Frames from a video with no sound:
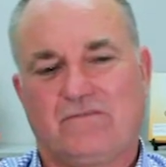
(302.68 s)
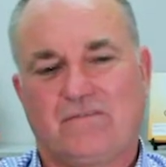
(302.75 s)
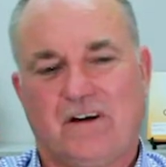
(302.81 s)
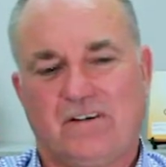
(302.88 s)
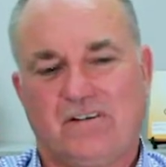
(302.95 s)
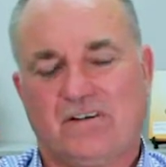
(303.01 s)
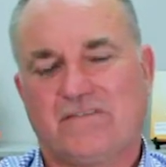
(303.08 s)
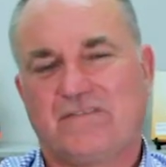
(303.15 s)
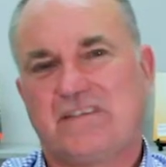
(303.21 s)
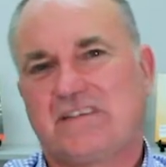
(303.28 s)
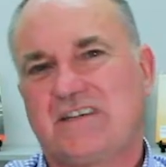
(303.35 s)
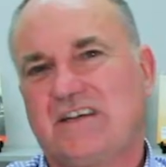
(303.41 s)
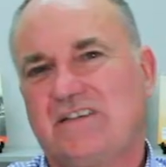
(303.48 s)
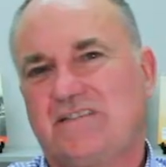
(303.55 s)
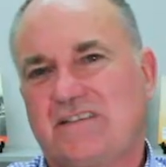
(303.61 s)
runoff
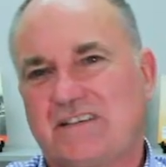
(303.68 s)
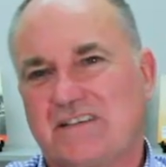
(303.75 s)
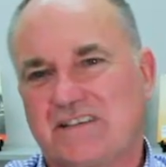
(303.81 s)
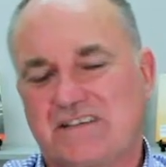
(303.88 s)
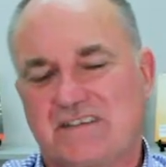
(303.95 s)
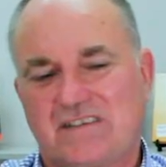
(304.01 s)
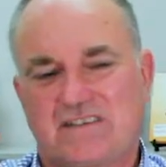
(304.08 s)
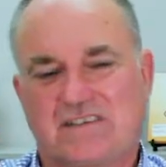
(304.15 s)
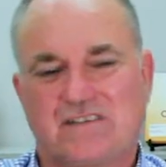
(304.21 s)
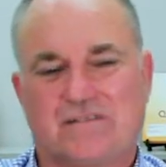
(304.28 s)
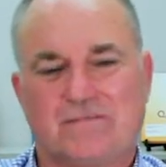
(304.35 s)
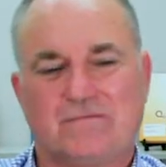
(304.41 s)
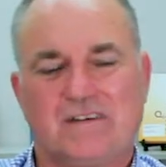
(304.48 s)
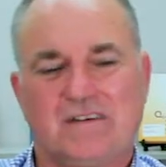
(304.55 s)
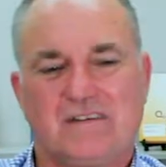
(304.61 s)
that's entering the
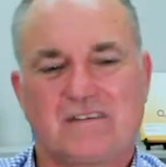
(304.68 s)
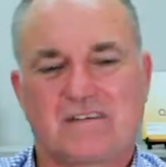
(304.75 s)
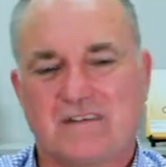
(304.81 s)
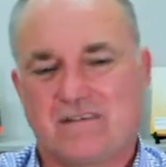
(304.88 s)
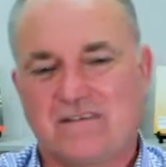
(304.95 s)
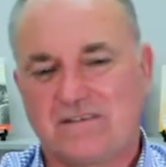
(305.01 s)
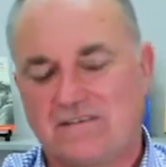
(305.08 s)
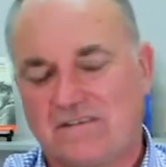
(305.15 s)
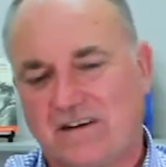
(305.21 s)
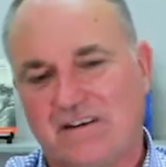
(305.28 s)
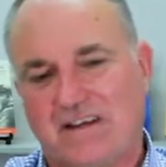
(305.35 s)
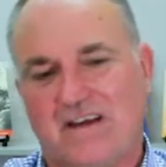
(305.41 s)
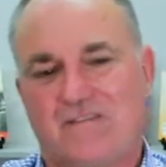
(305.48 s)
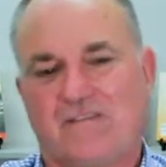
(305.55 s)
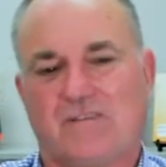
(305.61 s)
system so that you
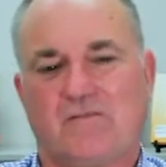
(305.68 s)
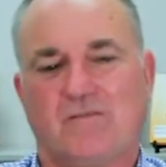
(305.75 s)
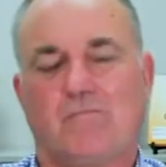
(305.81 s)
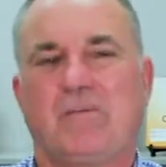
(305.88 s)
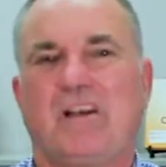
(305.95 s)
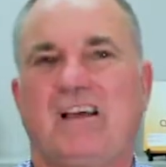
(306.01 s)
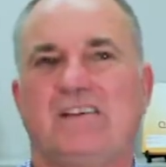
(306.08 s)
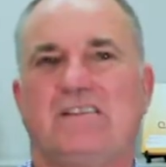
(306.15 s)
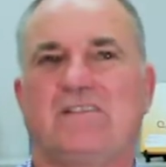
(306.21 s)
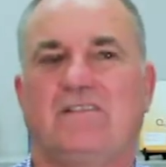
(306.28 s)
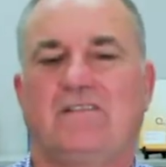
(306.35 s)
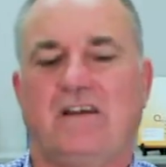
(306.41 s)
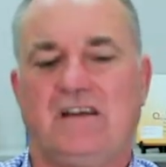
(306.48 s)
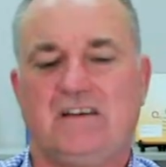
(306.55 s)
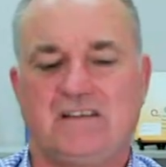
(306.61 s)
don't have to replace
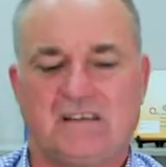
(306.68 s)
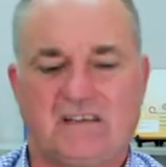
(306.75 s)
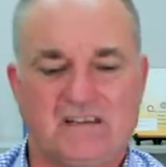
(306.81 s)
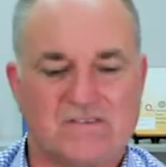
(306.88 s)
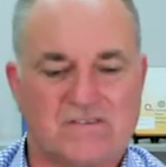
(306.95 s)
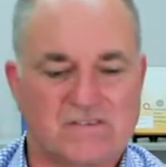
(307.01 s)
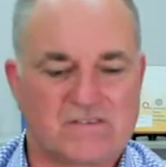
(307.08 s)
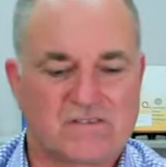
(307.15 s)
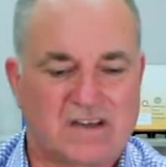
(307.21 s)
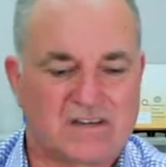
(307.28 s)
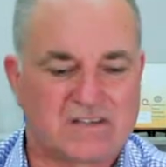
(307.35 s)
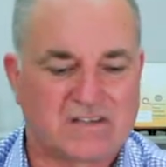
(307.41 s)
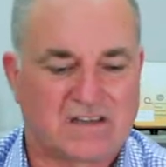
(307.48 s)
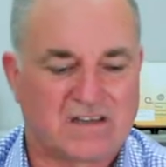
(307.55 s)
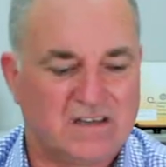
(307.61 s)
your ageing
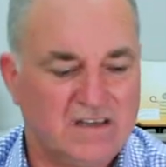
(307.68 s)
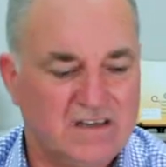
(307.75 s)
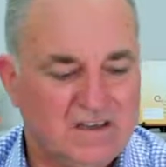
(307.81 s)
infrastructure.